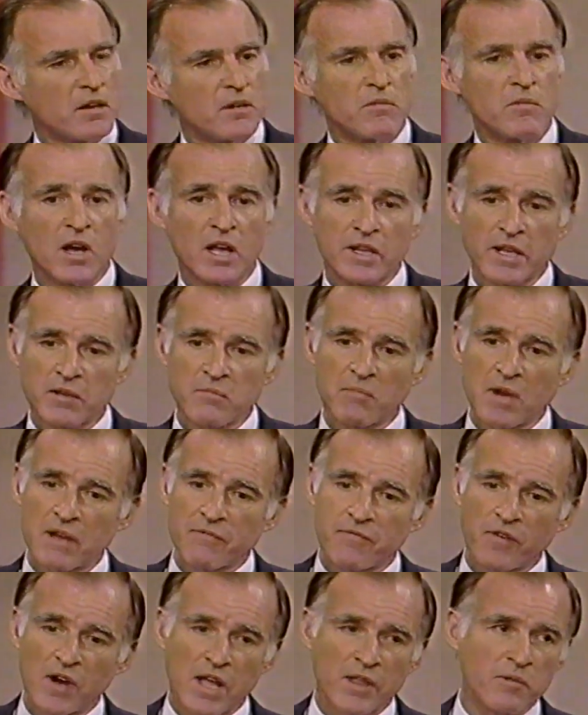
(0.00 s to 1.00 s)
Well,
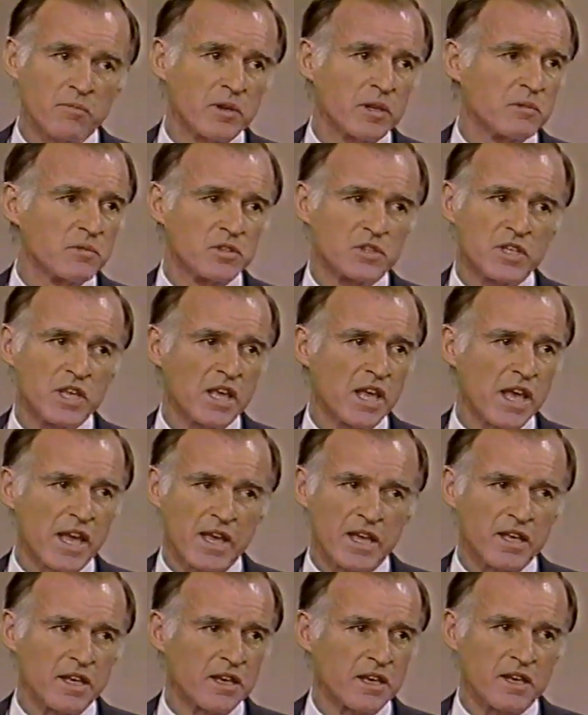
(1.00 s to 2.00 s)
my father, when he was
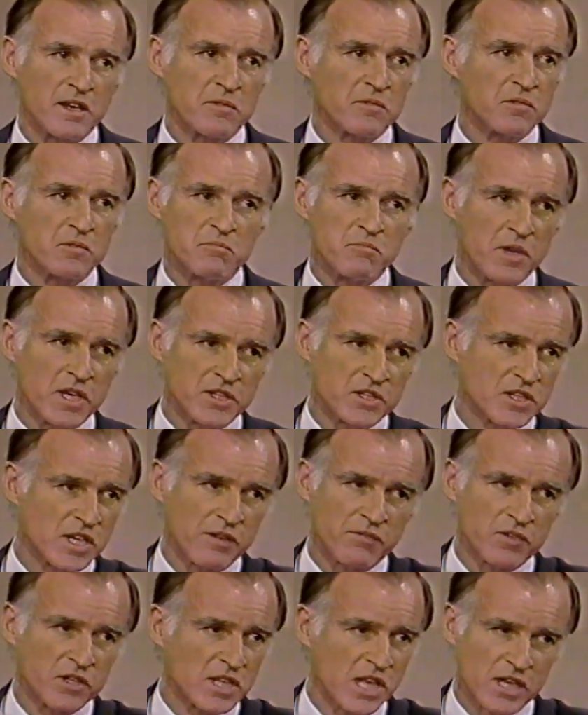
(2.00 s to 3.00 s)
DA, uh, made
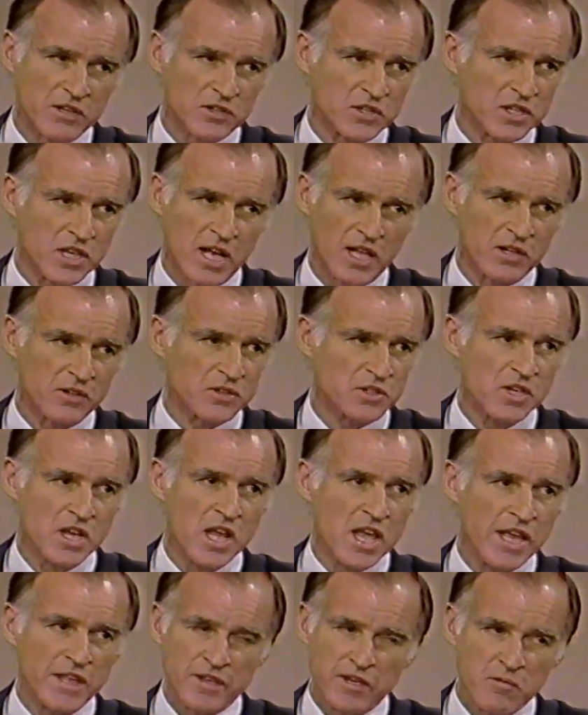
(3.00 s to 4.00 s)
seven thousand dollars,
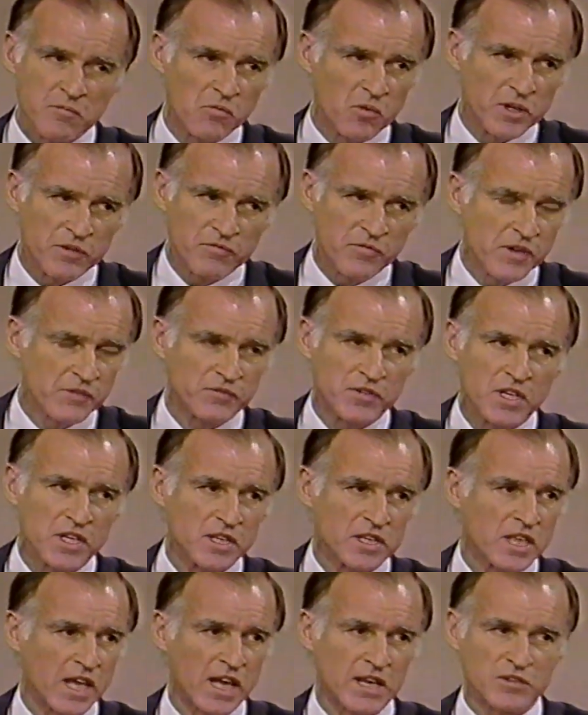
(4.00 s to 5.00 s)
and then he went
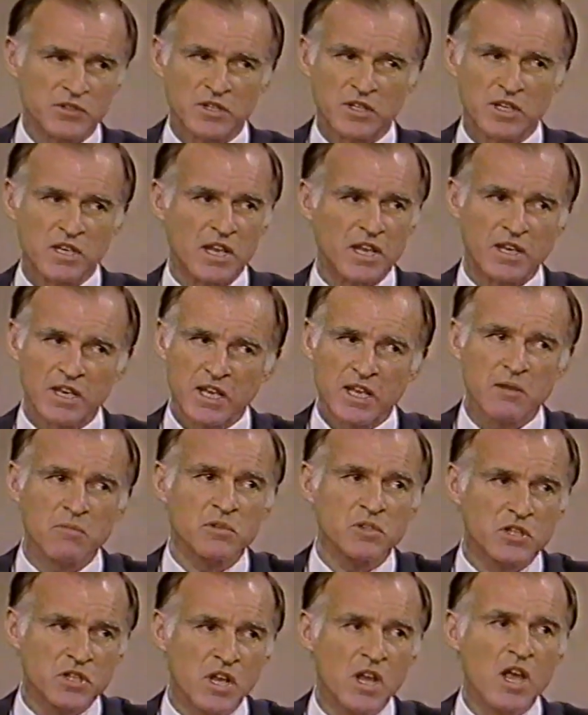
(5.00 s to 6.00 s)
fifteen thousand, and he
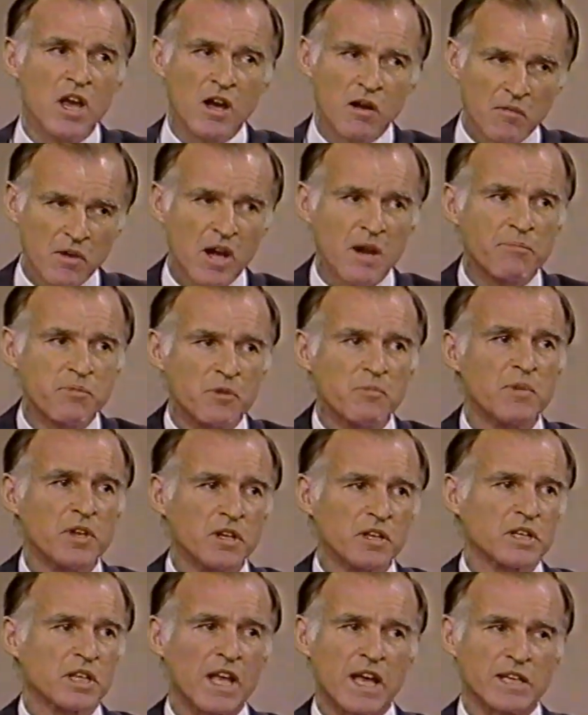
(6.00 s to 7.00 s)
was upper
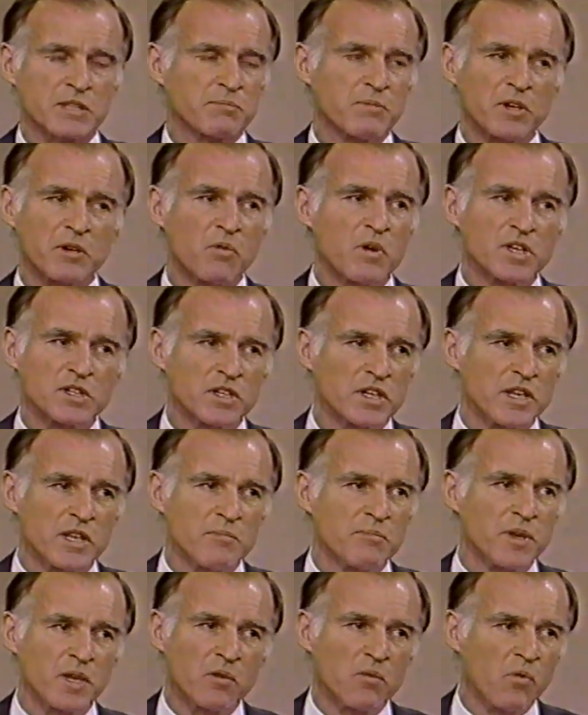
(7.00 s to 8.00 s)
middle class, but it wasn't
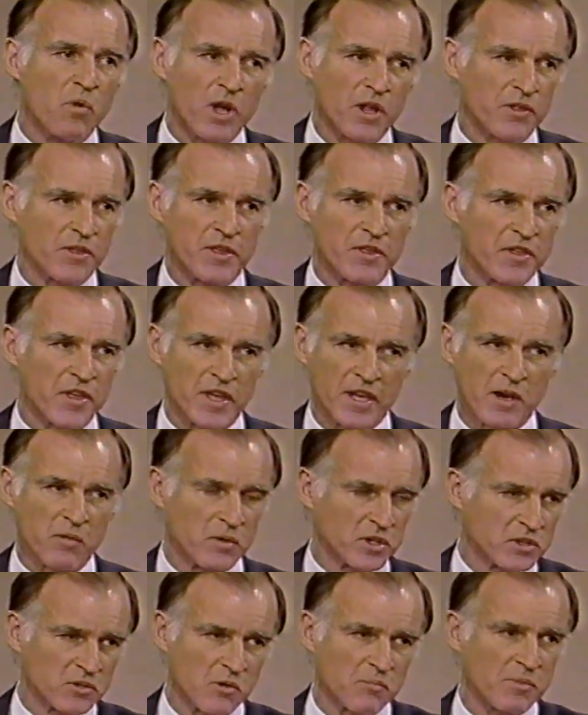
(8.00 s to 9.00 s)
any big wealthy thing. I
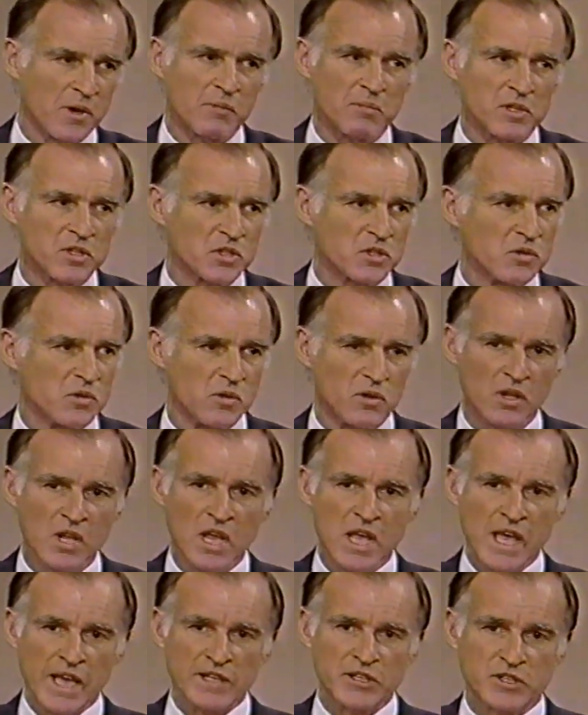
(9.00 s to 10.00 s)
went to a public school,
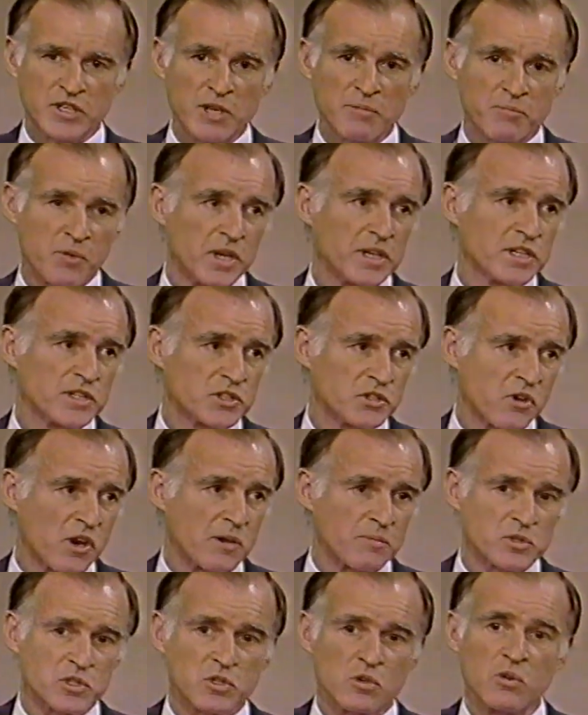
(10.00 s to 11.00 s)
and St. Brendan's
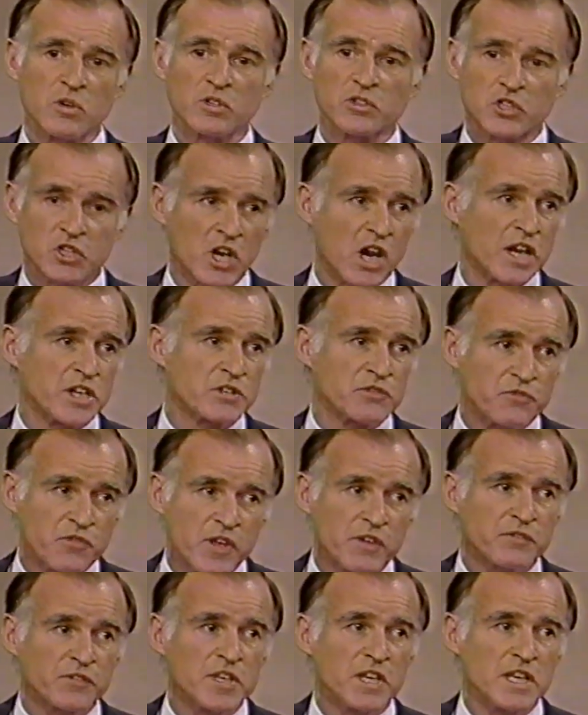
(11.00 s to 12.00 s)
Grammar School charged
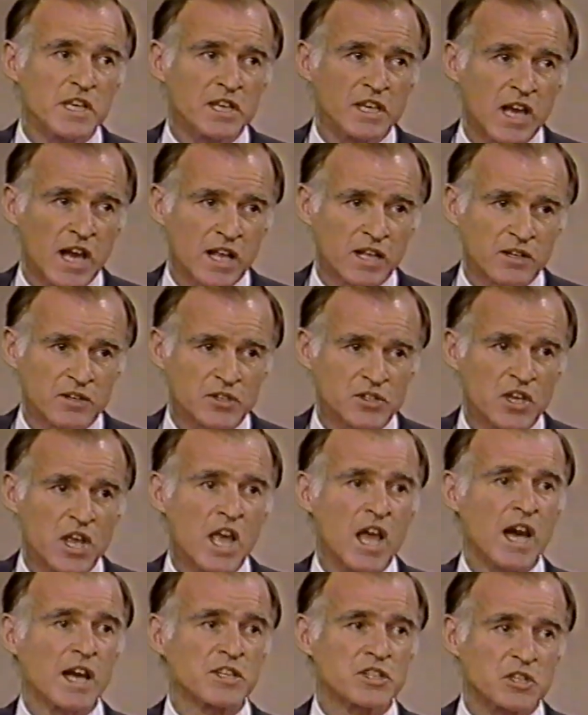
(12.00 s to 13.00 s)
fifteen dollars
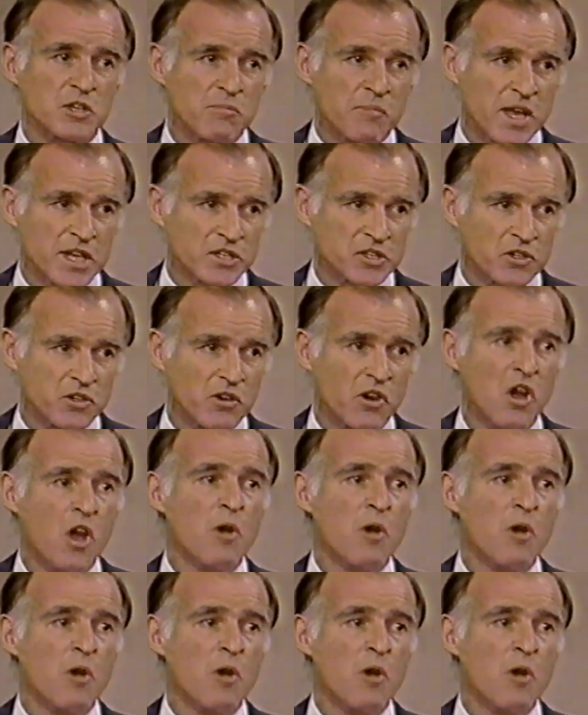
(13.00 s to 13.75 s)
a semester